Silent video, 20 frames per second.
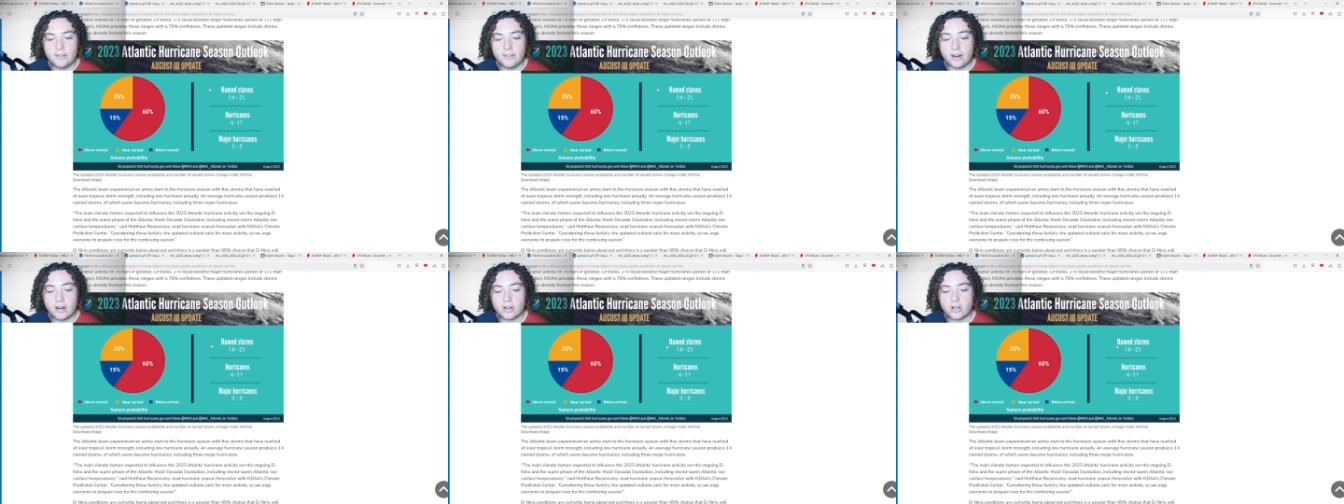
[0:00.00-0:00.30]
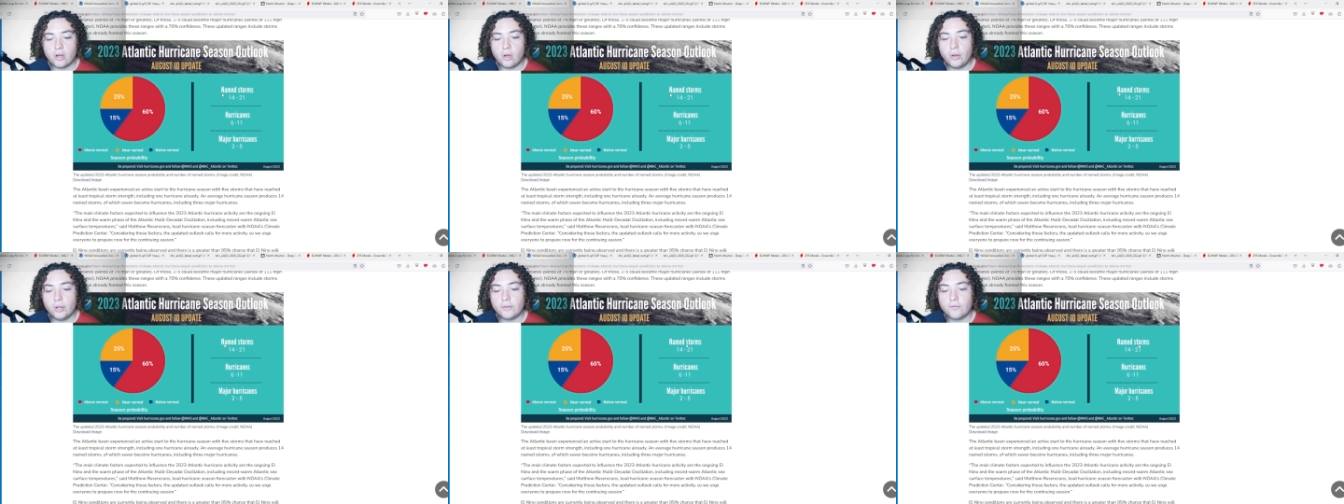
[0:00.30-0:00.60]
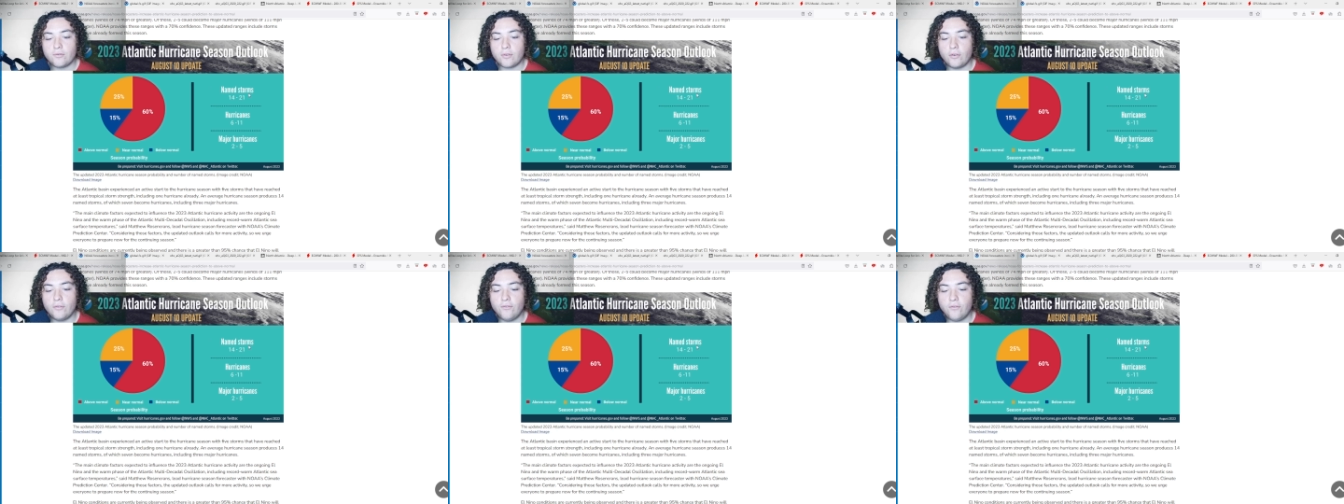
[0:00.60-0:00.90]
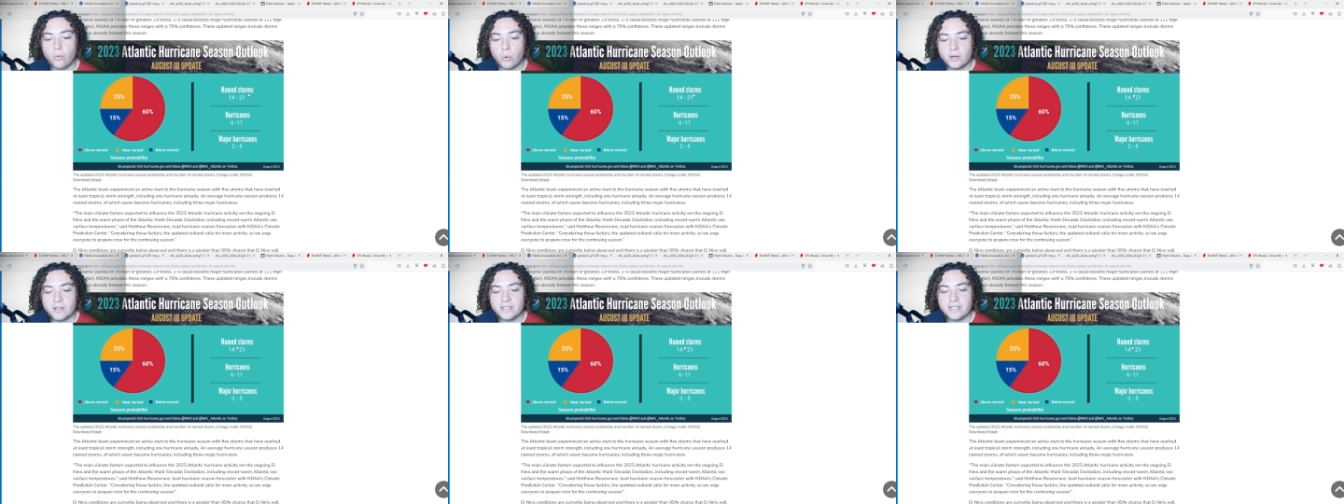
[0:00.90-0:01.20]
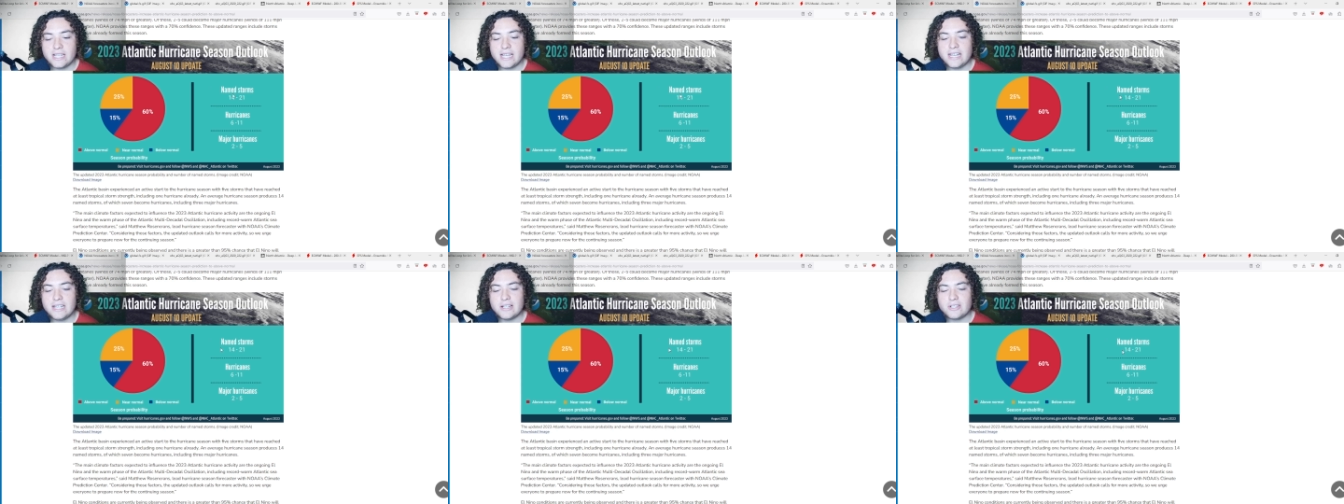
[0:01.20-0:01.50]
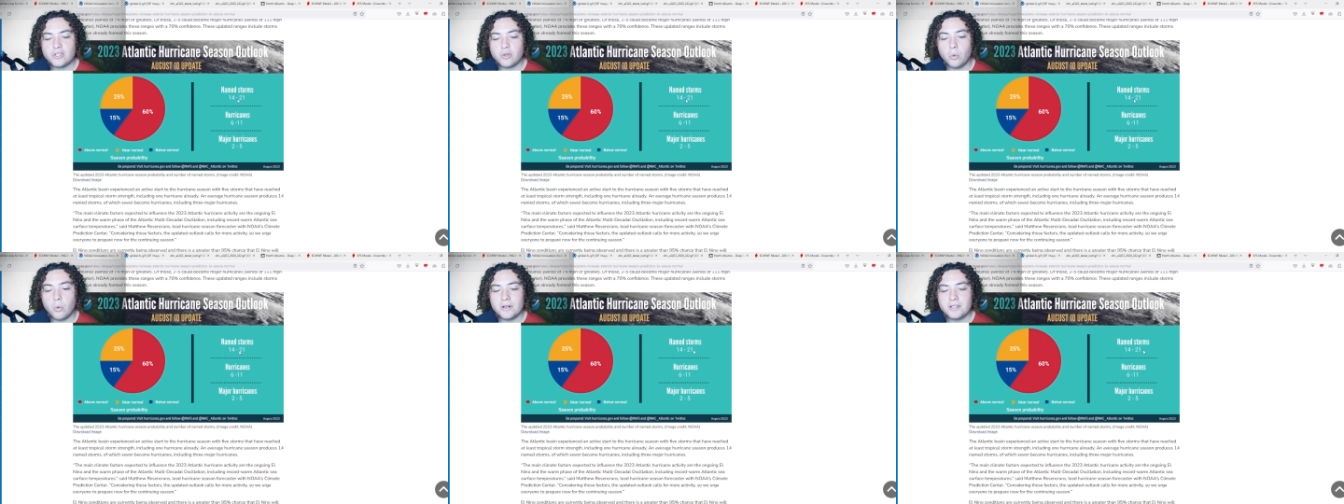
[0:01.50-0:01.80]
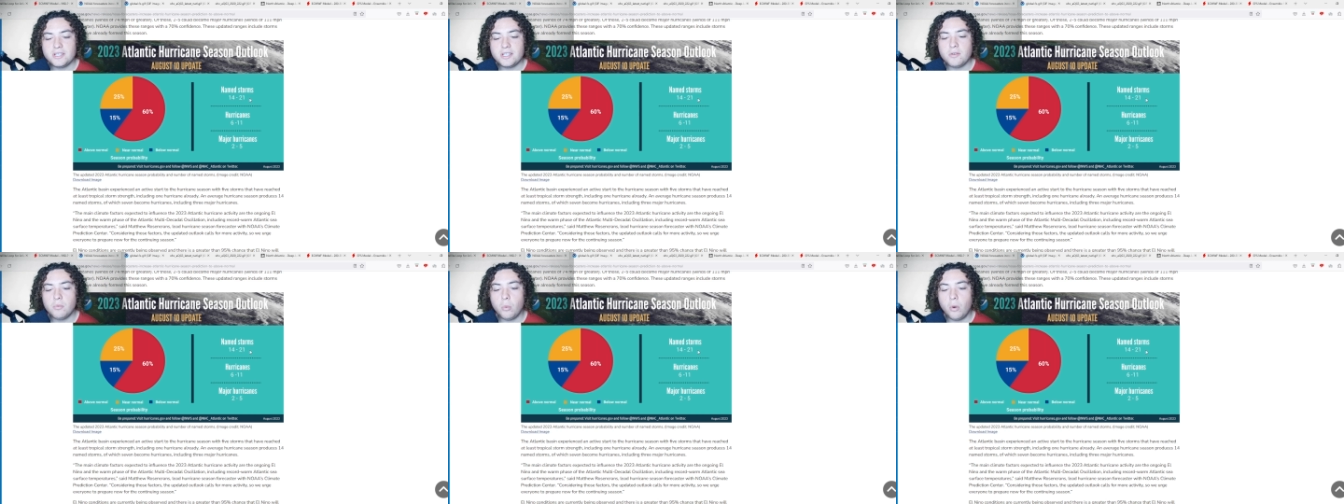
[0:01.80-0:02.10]
They are calling for 14 to
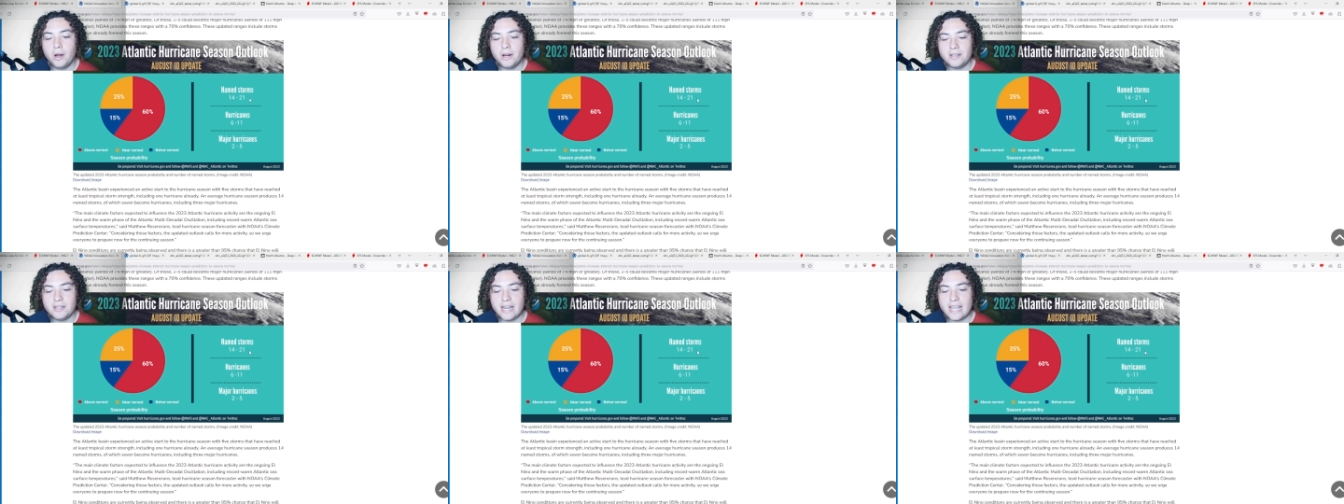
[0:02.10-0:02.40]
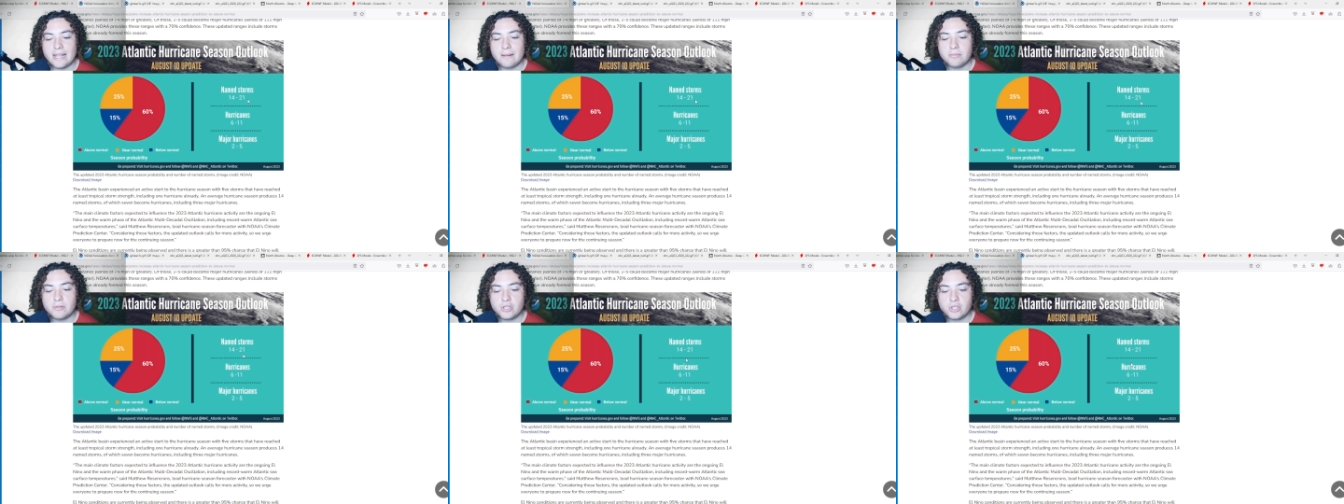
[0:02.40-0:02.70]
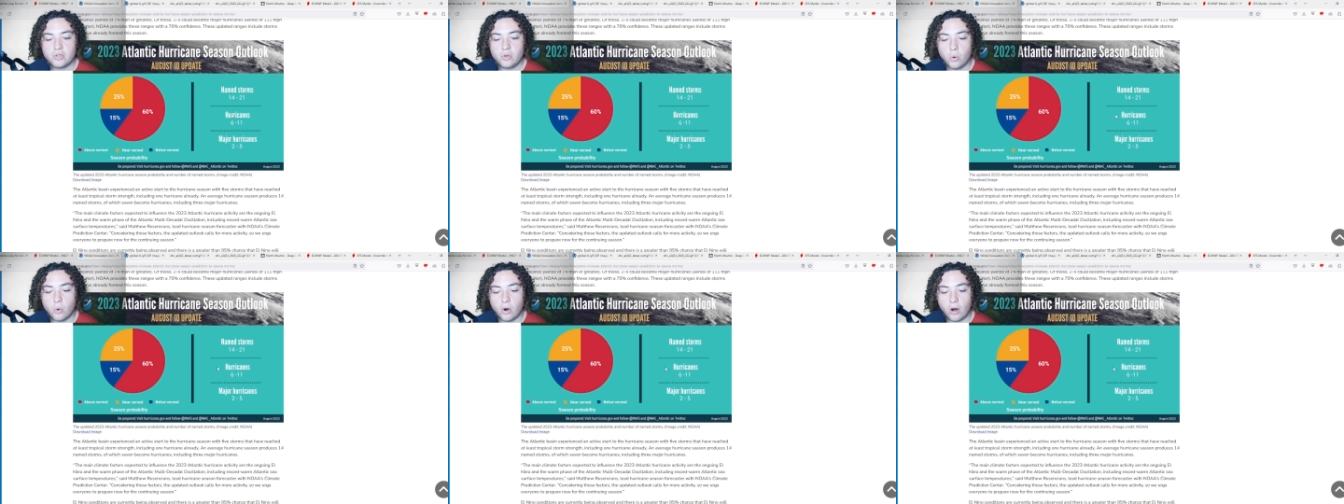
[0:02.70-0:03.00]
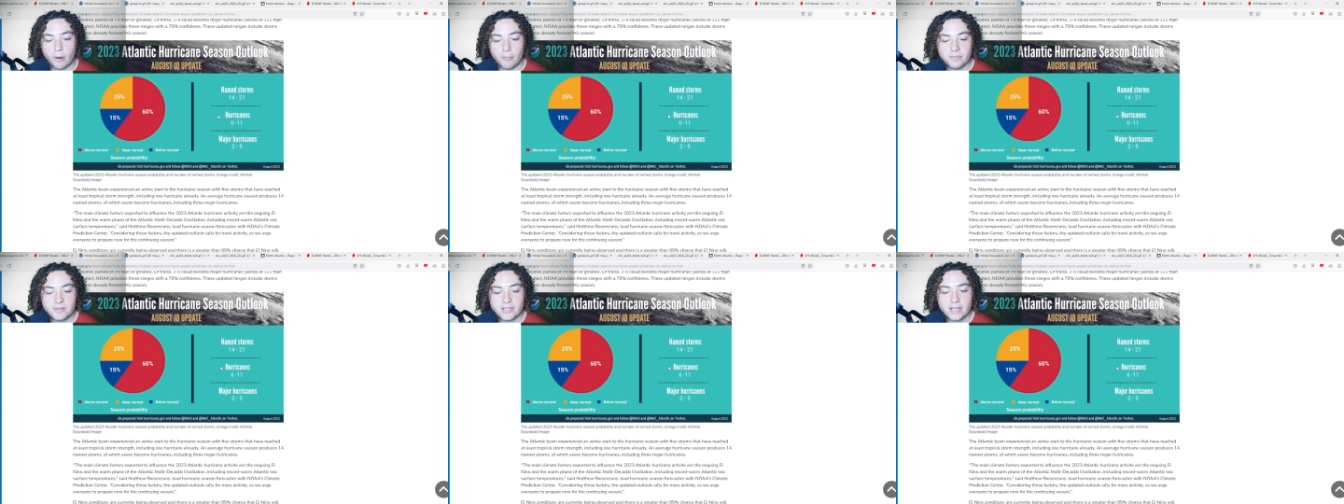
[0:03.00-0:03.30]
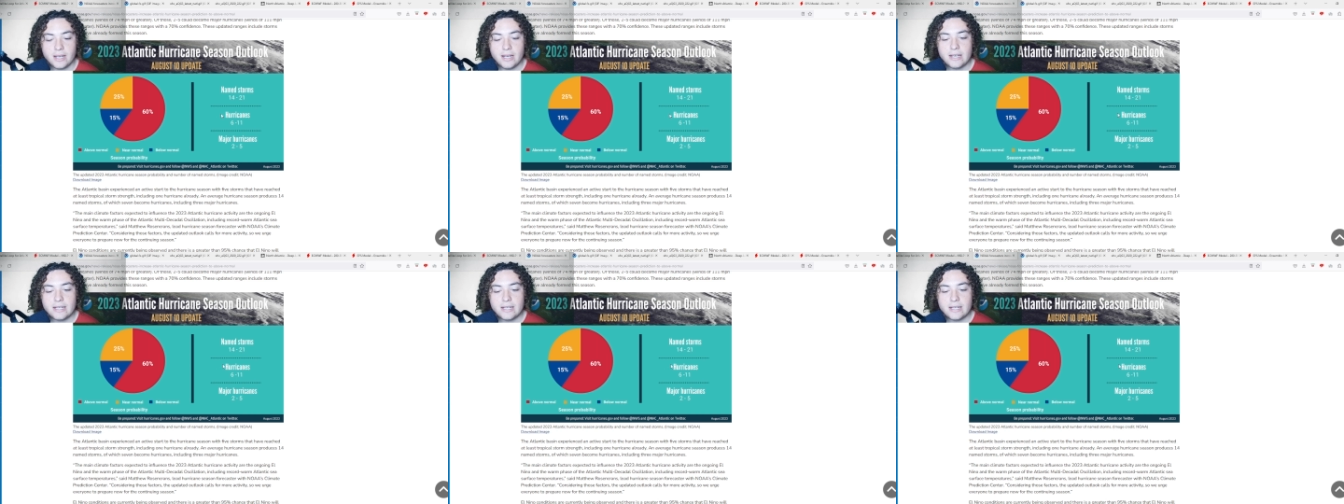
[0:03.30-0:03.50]
21 named storms,